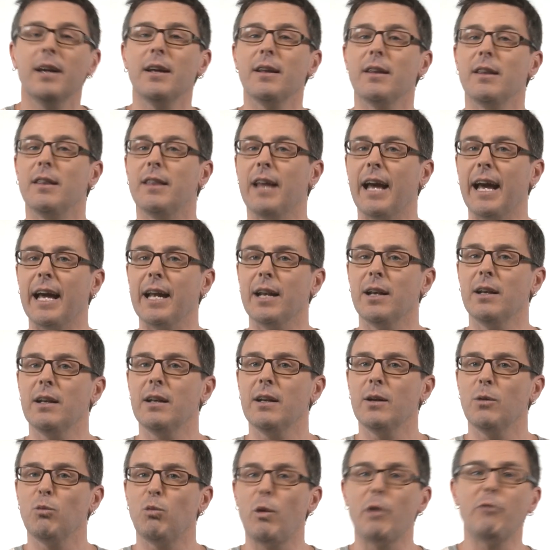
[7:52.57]
Then
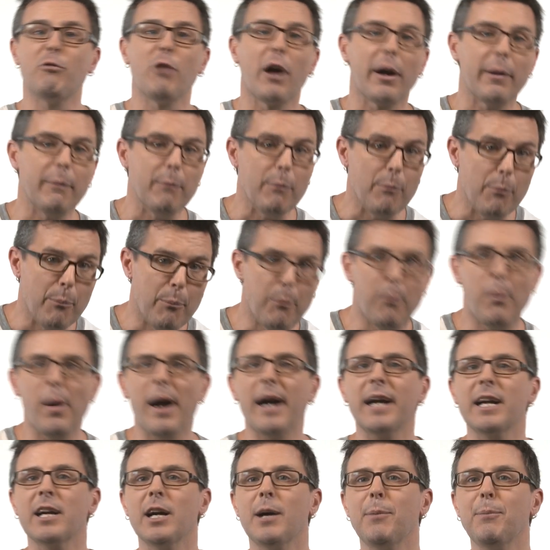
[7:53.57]
we run
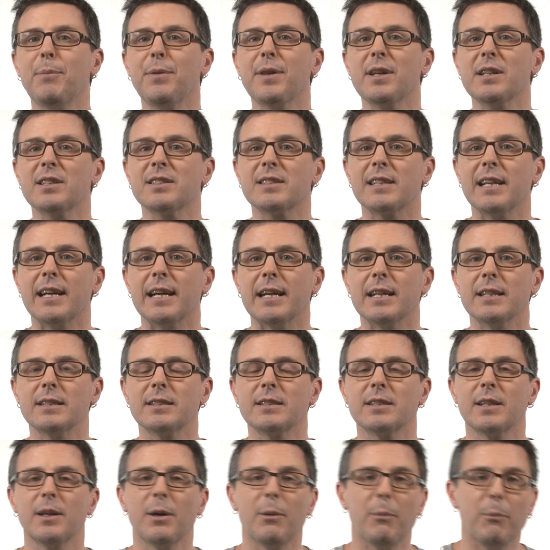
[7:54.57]
back up the stairs,